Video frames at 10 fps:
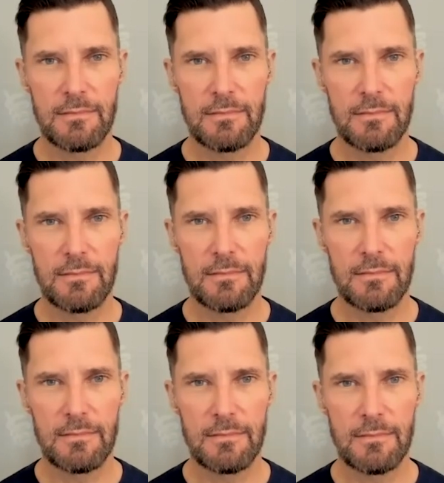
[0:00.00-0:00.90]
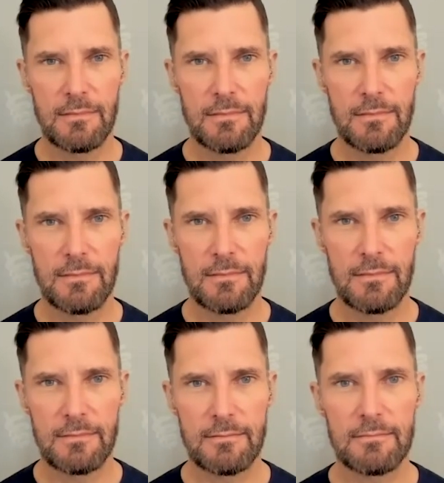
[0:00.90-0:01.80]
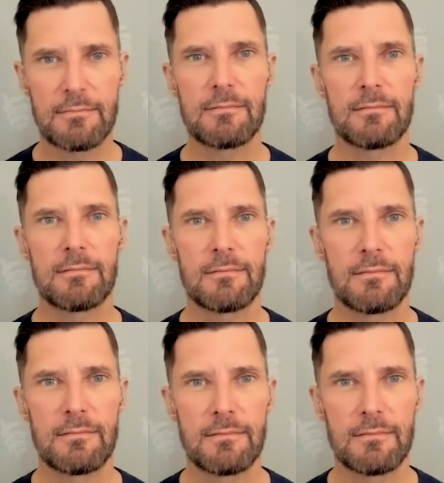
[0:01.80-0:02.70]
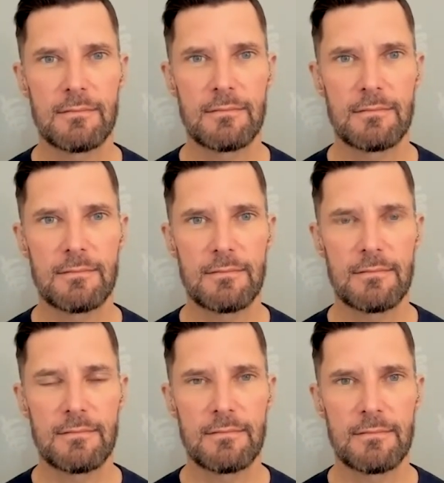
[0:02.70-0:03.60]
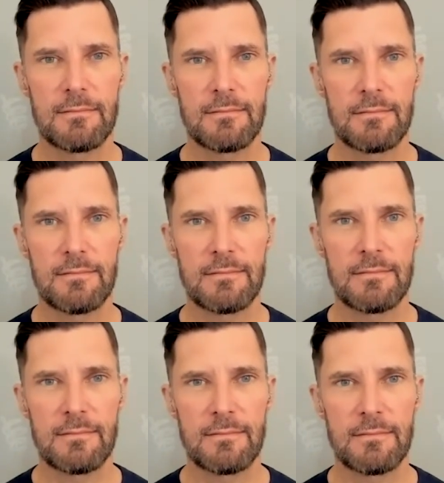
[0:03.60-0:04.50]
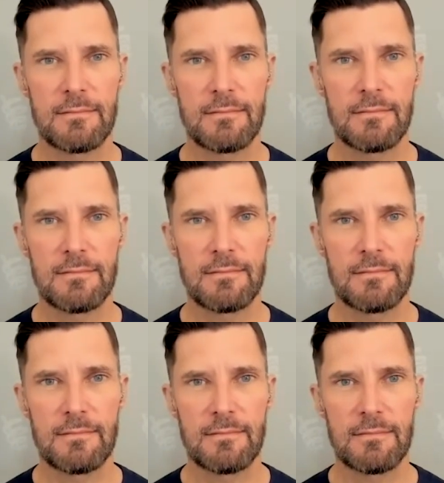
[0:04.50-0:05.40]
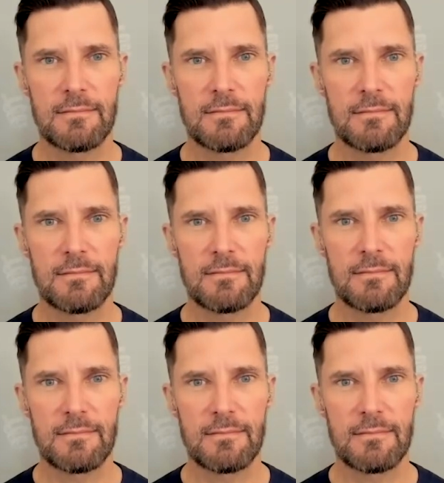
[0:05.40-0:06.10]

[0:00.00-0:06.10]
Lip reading: (silent)